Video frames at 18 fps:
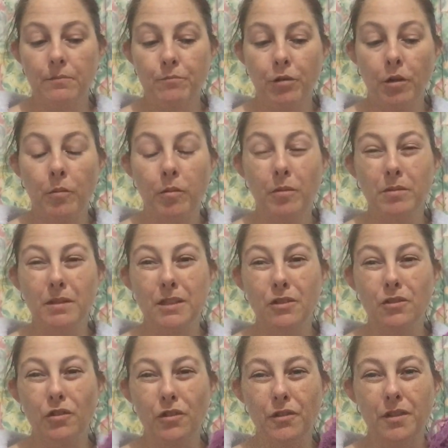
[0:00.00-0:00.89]
probably
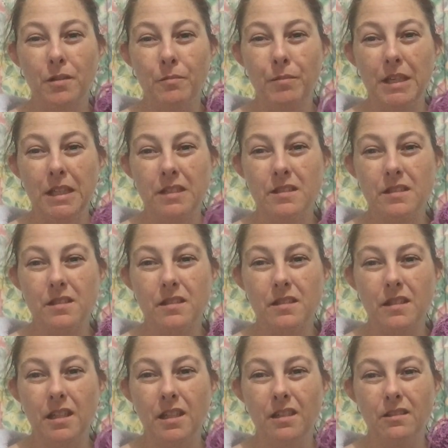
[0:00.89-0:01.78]
not the
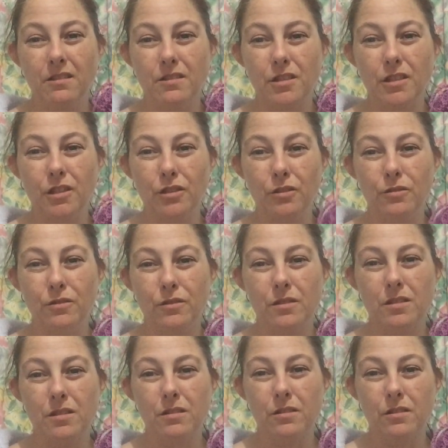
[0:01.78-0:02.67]
best thing to
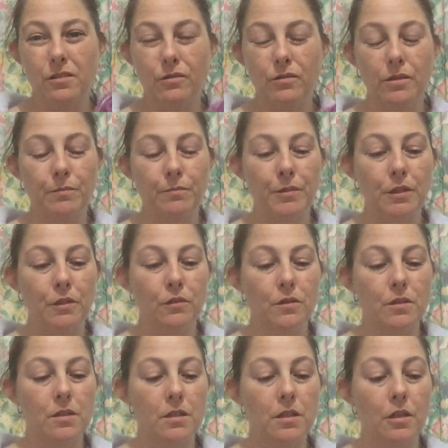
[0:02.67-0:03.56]
use to do it,
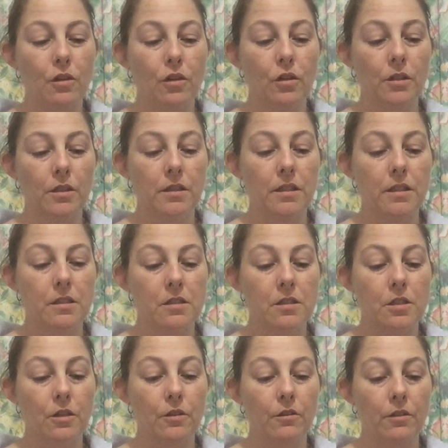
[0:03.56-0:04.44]
because the cotton is
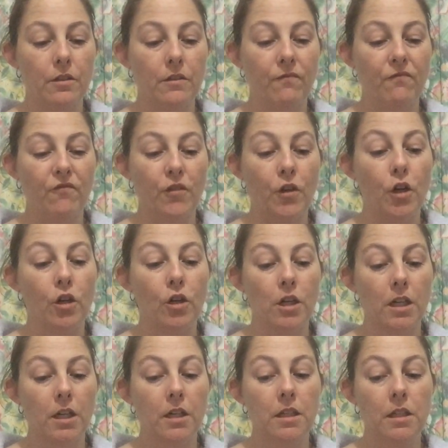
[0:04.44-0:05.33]
so
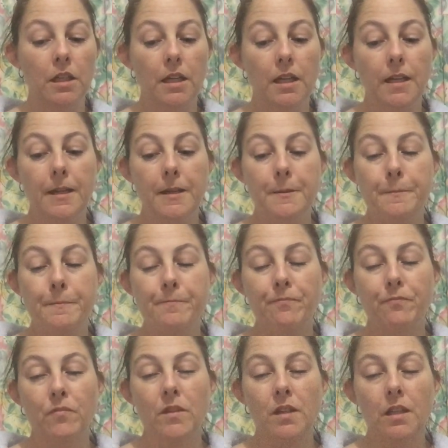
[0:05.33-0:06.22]
fine.
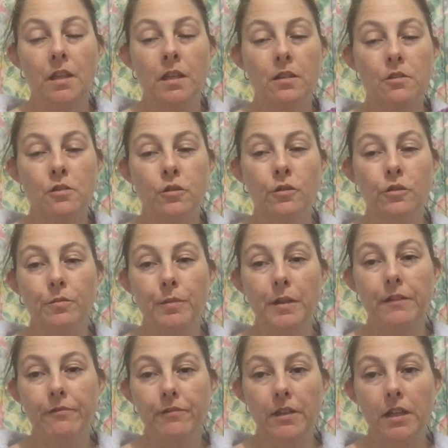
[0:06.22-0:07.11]
It took
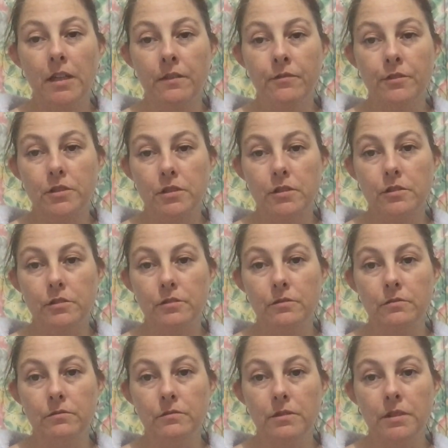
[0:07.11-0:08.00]
me forever to
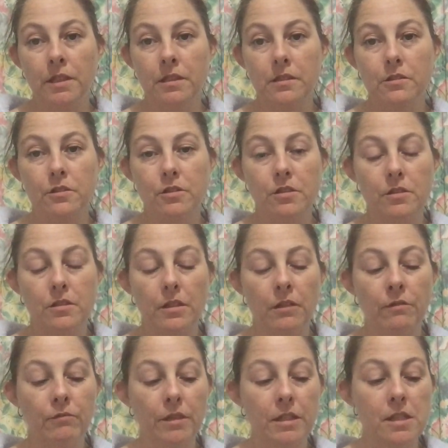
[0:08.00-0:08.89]
do. It's
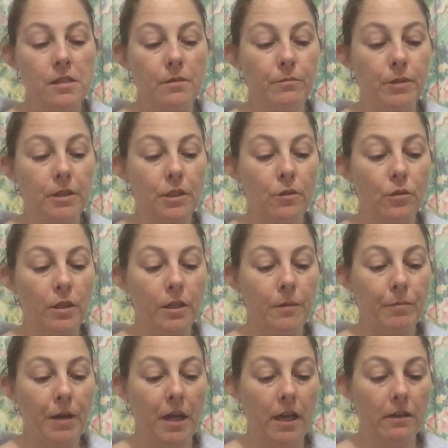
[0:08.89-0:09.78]
a reasonably
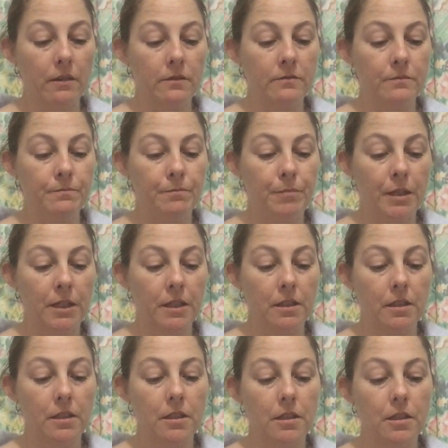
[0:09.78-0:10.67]
quick pattern,
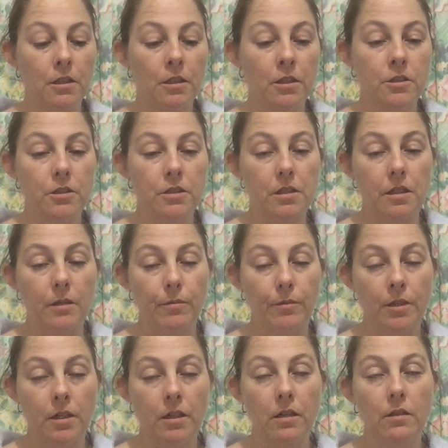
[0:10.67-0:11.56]
but I just
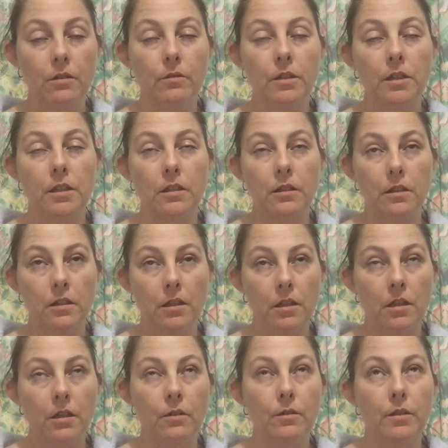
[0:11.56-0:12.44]
kept going and
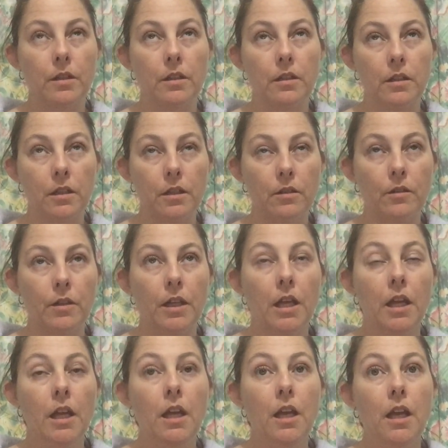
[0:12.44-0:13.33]
going and going,
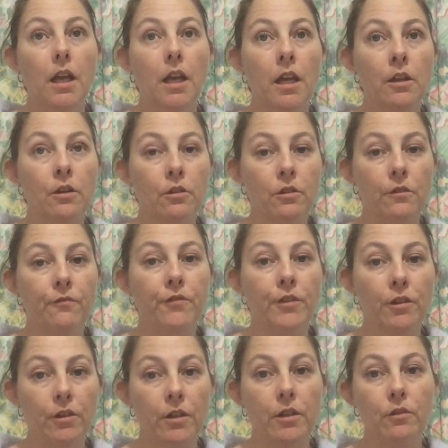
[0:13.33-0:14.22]
and I got
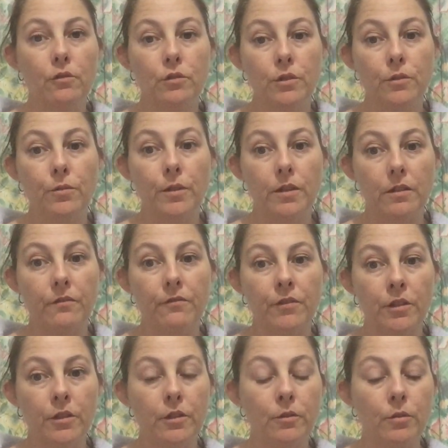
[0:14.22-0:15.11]
very annoyed with it
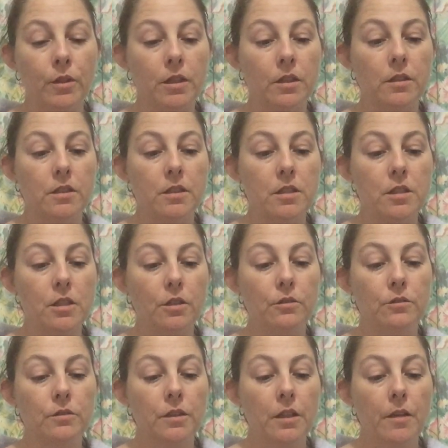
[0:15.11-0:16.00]
very quickly.
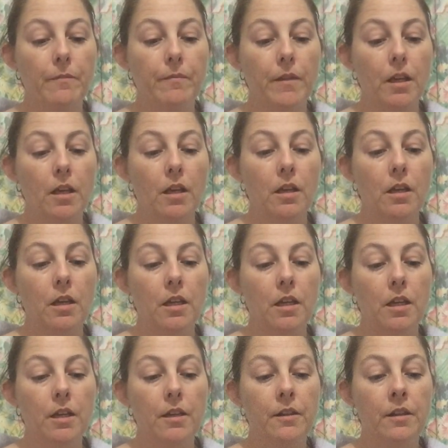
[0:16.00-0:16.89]
So
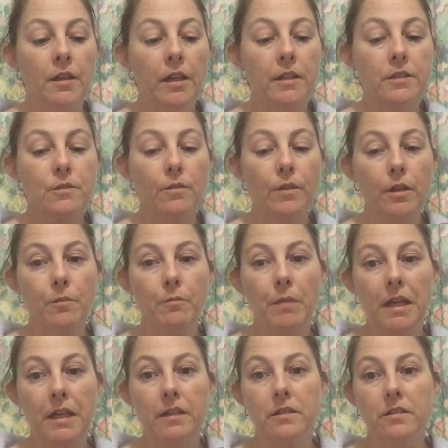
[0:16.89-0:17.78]
the next one I
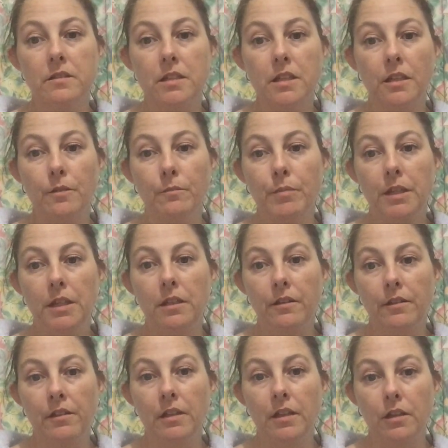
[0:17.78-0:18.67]
make is going to be in
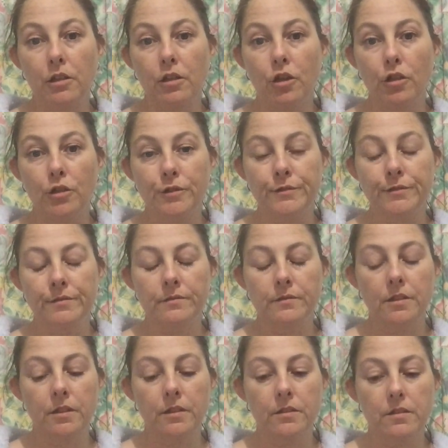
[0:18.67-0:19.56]
a thicker cotton,
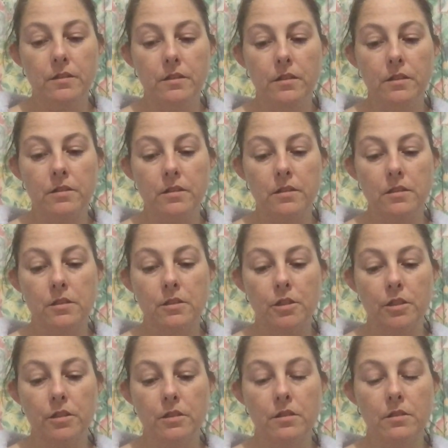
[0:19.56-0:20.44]
because this is
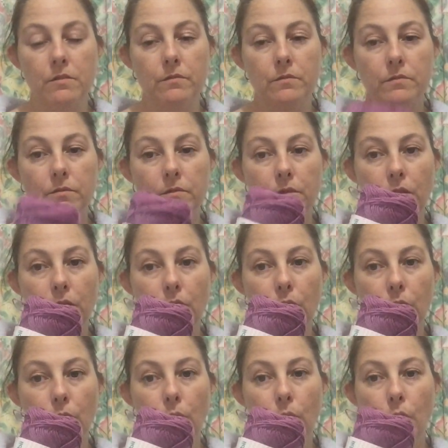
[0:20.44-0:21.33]
just
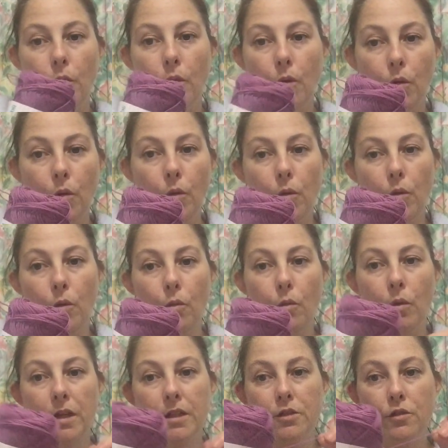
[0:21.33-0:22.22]

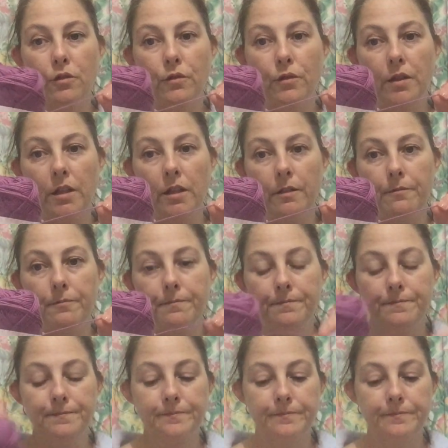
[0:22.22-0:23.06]
way too thin,